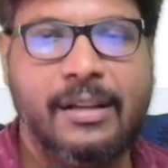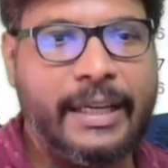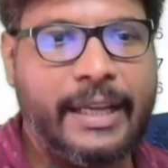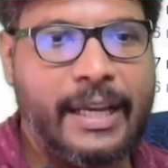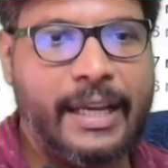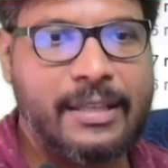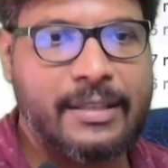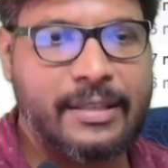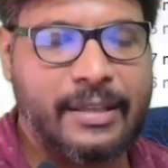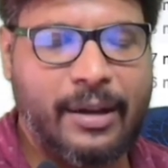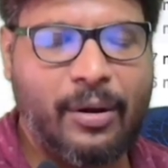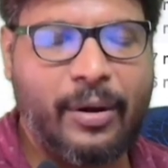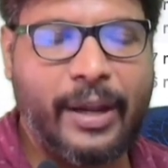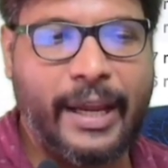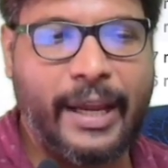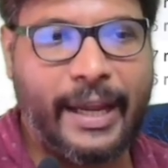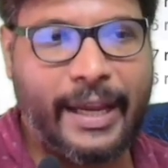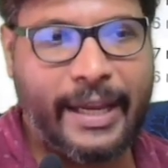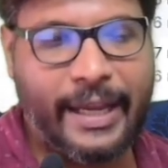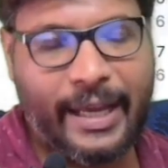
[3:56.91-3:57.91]
Yes,
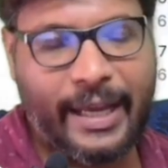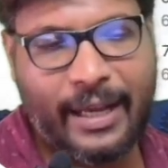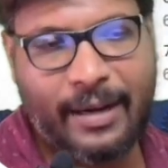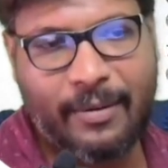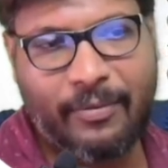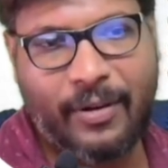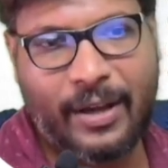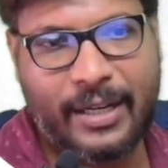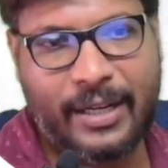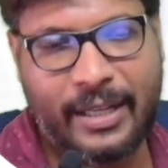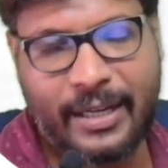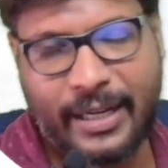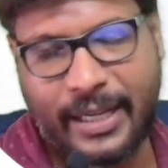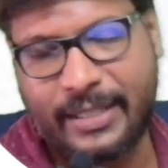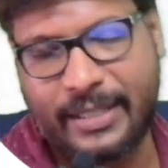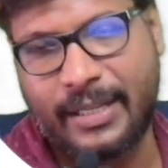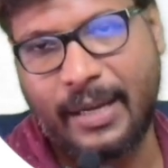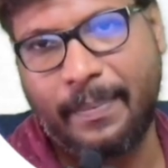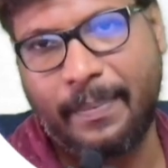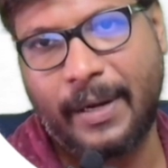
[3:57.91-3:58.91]
okay, here for an
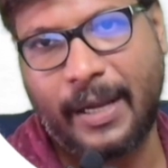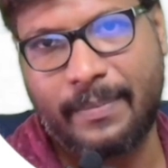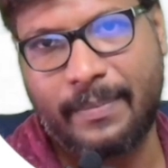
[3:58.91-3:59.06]
example,